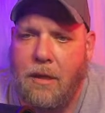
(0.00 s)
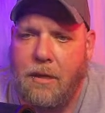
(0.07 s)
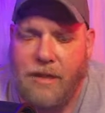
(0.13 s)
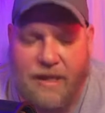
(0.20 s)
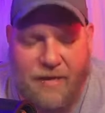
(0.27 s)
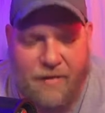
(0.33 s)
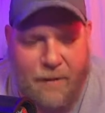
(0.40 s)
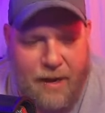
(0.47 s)
to
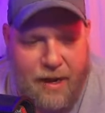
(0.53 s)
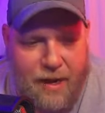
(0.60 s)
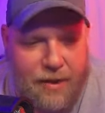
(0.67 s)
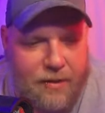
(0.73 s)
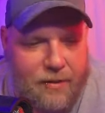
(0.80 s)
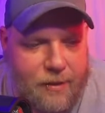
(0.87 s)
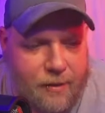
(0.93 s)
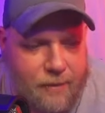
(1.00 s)
give me an
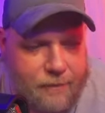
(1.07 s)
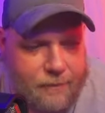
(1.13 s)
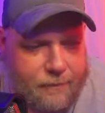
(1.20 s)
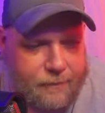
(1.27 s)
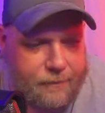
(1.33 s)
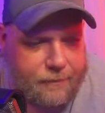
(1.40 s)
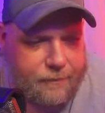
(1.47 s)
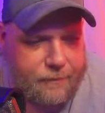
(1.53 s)
answer.
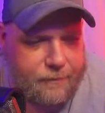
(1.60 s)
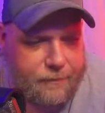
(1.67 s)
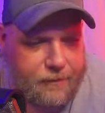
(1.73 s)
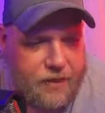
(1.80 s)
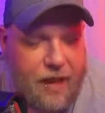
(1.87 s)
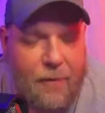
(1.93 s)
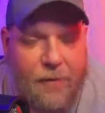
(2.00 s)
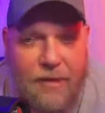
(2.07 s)

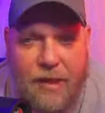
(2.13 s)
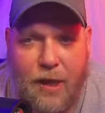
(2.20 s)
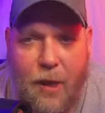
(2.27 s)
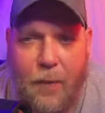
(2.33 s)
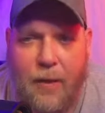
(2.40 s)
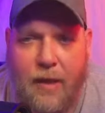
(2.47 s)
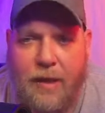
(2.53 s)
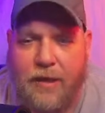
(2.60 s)
So that was the
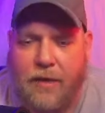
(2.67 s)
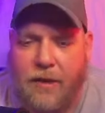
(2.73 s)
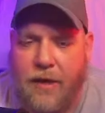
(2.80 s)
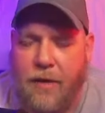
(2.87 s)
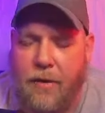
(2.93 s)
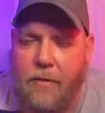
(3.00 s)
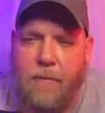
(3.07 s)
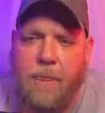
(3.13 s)
opening of the
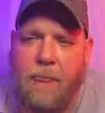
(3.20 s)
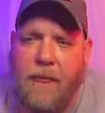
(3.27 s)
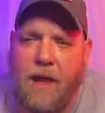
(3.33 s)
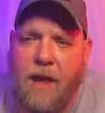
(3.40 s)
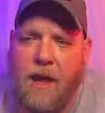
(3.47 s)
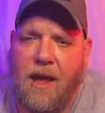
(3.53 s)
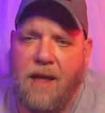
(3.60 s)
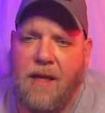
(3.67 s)
show.
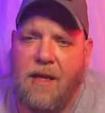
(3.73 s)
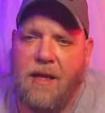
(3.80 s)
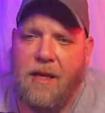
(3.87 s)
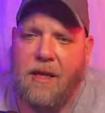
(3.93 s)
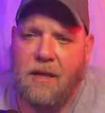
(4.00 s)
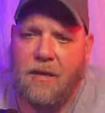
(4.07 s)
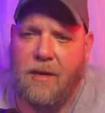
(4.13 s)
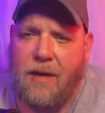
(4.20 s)

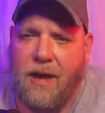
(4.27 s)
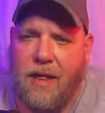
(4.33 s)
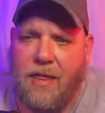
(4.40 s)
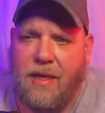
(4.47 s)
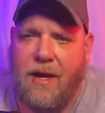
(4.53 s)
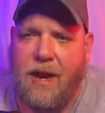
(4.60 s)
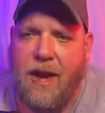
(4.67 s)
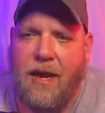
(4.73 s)
So
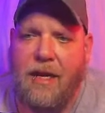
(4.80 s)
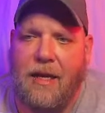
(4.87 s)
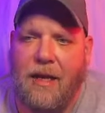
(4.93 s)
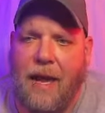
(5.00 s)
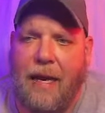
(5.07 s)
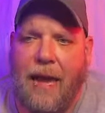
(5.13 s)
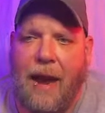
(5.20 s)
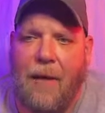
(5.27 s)
at the 9
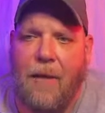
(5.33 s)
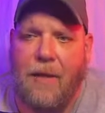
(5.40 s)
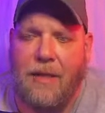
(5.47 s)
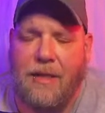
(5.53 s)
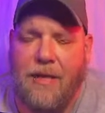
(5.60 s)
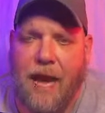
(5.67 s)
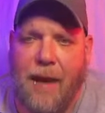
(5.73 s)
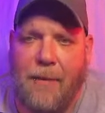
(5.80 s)
o'clock hour,
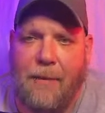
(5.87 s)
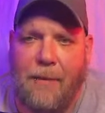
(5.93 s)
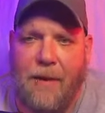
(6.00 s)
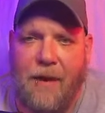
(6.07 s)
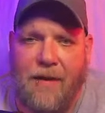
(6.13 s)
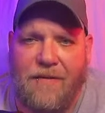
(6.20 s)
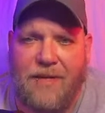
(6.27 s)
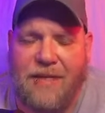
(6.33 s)
the top
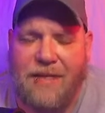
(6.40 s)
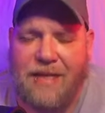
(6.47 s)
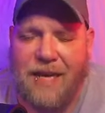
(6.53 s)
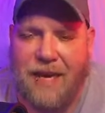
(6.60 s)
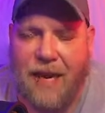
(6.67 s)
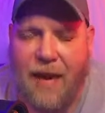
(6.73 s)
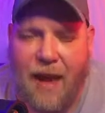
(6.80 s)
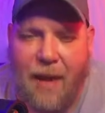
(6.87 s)
of the
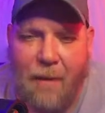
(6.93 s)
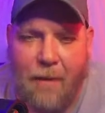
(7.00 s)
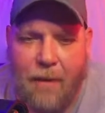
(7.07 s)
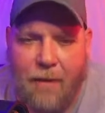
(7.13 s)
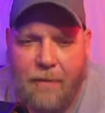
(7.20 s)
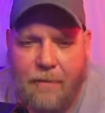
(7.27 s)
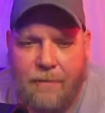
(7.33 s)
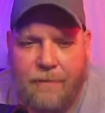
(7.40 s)
second
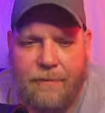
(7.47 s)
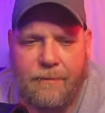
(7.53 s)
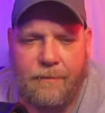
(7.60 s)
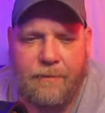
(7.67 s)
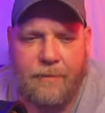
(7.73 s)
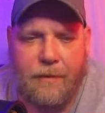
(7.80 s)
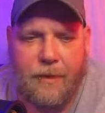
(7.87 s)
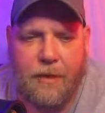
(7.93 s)
hour,
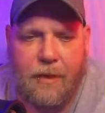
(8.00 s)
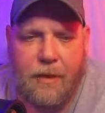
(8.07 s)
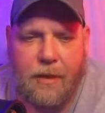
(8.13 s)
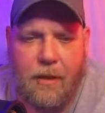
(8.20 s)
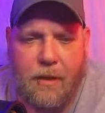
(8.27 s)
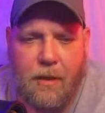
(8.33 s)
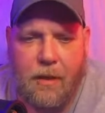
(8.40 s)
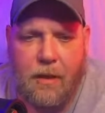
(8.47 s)

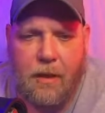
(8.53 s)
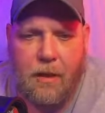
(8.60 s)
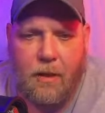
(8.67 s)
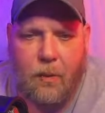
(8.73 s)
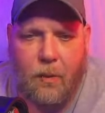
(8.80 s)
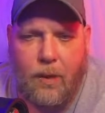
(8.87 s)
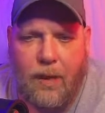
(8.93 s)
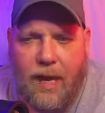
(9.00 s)

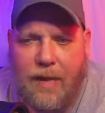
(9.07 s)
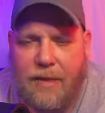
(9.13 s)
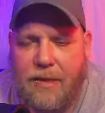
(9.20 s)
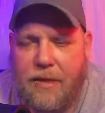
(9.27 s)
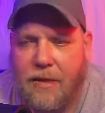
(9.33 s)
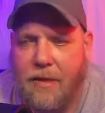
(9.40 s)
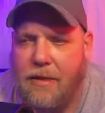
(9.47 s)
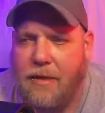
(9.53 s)
we
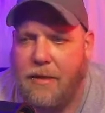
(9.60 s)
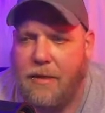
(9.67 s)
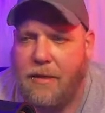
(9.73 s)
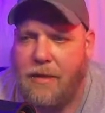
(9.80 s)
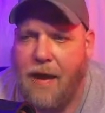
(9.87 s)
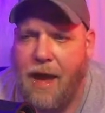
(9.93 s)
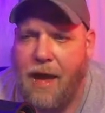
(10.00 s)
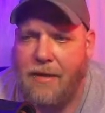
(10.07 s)
get
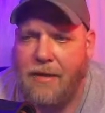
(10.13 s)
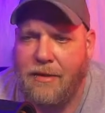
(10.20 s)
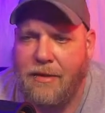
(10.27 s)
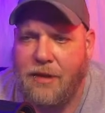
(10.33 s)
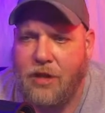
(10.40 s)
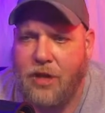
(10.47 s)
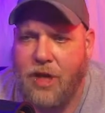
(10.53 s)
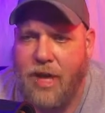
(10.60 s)
not
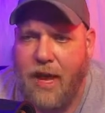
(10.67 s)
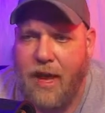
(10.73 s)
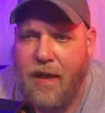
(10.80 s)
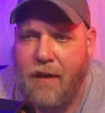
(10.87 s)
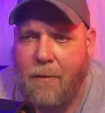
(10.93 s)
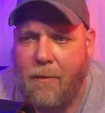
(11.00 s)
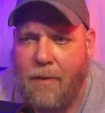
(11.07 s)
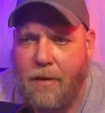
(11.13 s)

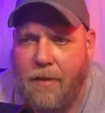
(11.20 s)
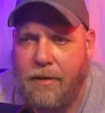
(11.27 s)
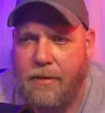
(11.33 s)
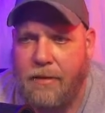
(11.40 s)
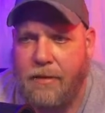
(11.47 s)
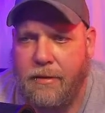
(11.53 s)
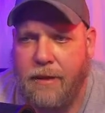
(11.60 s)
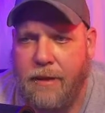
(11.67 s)
GM
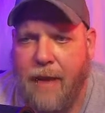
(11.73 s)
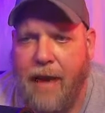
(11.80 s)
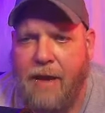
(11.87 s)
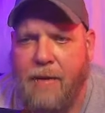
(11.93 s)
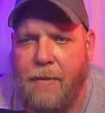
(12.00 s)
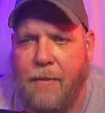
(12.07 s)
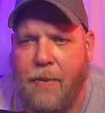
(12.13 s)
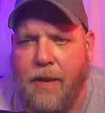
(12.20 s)

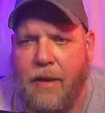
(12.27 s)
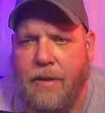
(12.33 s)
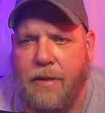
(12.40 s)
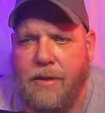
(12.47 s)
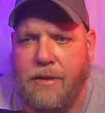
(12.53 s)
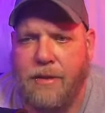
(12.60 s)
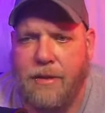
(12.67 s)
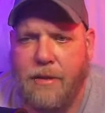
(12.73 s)
Adam
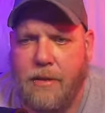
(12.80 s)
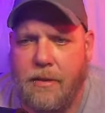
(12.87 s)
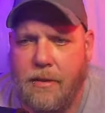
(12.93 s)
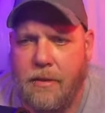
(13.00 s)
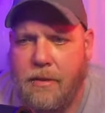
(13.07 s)
Pearce